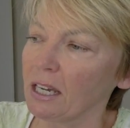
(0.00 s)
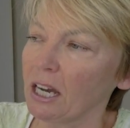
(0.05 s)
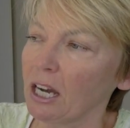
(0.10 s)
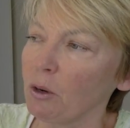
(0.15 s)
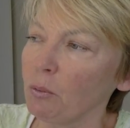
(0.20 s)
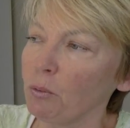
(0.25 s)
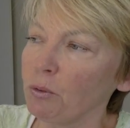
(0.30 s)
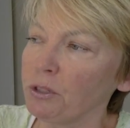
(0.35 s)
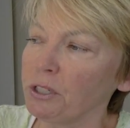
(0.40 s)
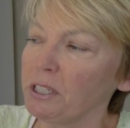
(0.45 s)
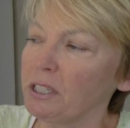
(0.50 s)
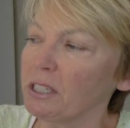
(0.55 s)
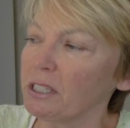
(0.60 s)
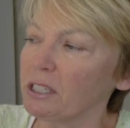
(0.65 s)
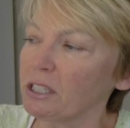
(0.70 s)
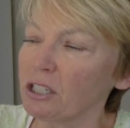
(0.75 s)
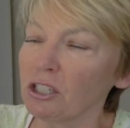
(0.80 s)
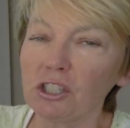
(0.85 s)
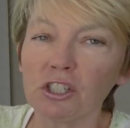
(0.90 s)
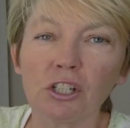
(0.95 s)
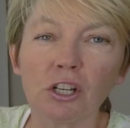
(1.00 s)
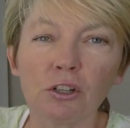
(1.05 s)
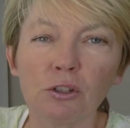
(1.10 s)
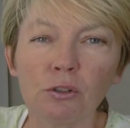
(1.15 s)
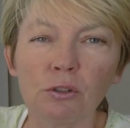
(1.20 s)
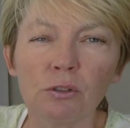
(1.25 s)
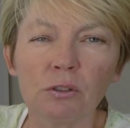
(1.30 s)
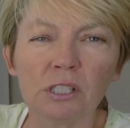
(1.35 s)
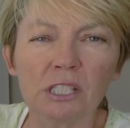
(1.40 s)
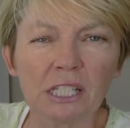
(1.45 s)
I wanted it to
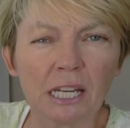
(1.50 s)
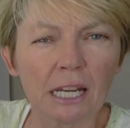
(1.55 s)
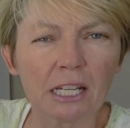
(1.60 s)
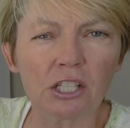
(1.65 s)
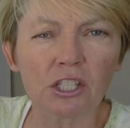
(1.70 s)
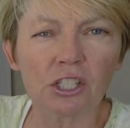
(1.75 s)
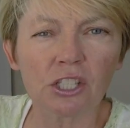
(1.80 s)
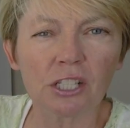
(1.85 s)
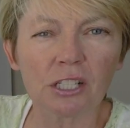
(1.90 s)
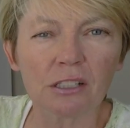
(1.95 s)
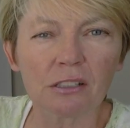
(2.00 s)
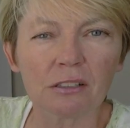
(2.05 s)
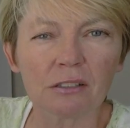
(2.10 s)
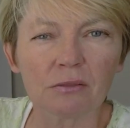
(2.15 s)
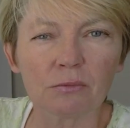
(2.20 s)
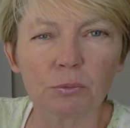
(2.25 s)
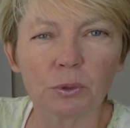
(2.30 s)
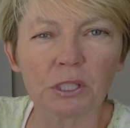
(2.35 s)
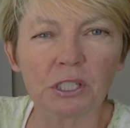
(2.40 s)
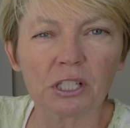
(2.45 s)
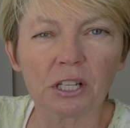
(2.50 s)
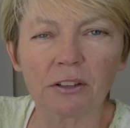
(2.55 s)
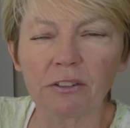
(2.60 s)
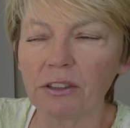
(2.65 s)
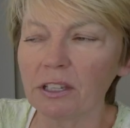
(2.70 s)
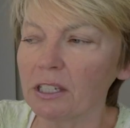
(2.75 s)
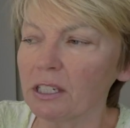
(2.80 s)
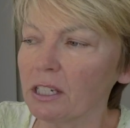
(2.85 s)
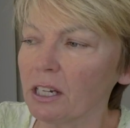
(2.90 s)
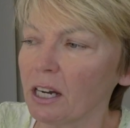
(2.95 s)
show texture, which I
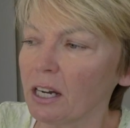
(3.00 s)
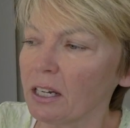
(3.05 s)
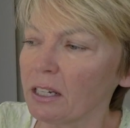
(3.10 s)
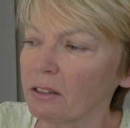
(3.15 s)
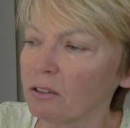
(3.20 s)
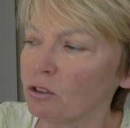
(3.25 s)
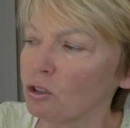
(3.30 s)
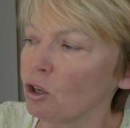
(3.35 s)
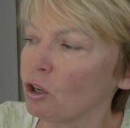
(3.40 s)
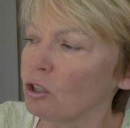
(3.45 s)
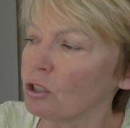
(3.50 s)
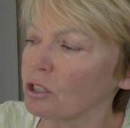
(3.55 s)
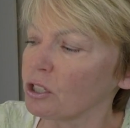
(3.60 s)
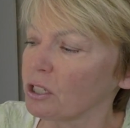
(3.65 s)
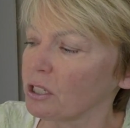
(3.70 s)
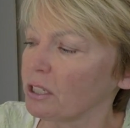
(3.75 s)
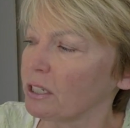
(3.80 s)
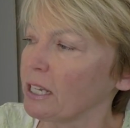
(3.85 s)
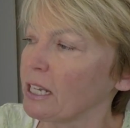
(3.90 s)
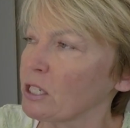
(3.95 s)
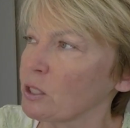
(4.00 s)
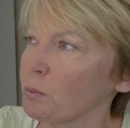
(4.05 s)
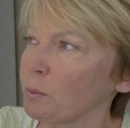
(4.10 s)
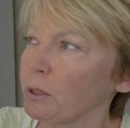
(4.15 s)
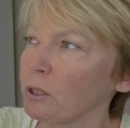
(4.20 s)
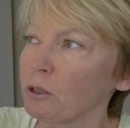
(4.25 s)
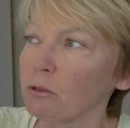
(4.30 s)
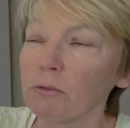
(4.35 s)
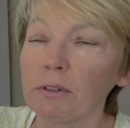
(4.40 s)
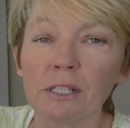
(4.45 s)
think I got, and that's
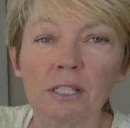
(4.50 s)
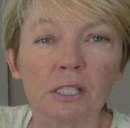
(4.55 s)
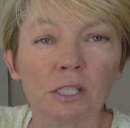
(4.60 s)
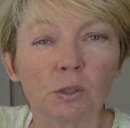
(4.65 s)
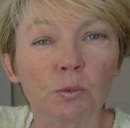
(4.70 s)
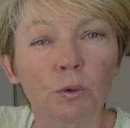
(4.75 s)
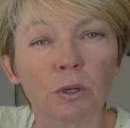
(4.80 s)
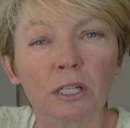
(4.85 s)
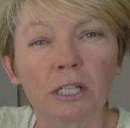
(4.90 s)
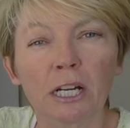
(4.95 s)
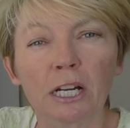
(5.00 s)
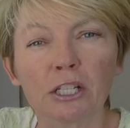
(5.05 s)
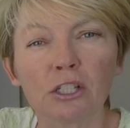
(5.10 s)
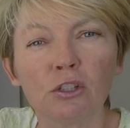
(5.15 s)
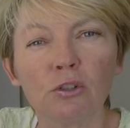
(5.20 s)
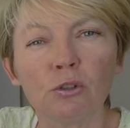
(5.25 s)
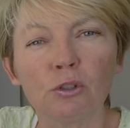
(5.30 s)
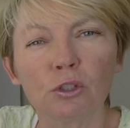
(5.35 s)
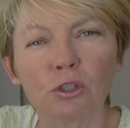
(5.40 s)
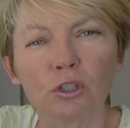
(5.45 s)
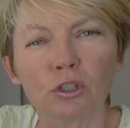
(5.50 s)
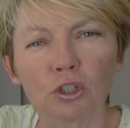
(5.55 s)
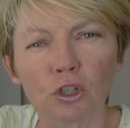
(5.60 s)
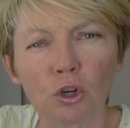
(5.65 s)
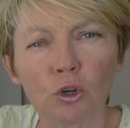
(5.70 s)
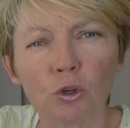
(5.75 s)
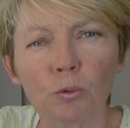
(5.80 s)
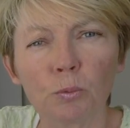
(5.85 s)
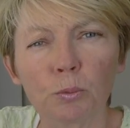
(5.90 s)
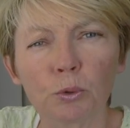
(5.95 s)
one of the reasons why I used
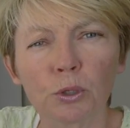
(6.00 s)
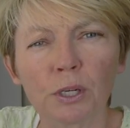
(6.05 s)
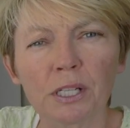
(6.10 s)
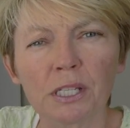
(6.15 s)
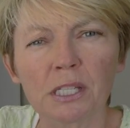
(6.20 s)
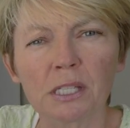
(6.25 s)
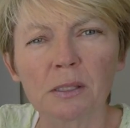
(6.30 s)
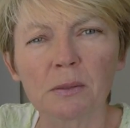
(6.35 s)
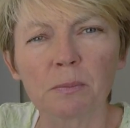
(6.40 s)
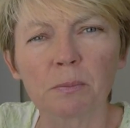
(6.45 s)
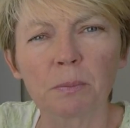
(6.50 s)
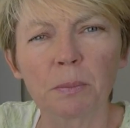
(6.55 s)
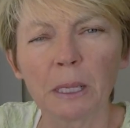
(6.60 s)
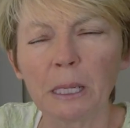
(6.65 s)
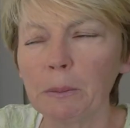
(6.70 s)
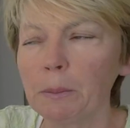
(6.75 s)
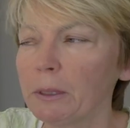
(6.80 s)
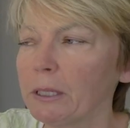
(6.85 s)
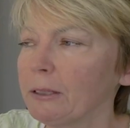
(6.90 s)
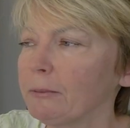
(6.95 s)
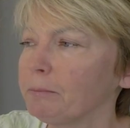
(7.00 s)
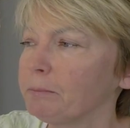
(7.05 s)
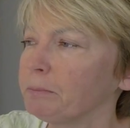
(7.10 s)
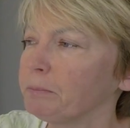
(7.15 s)
cold press paper.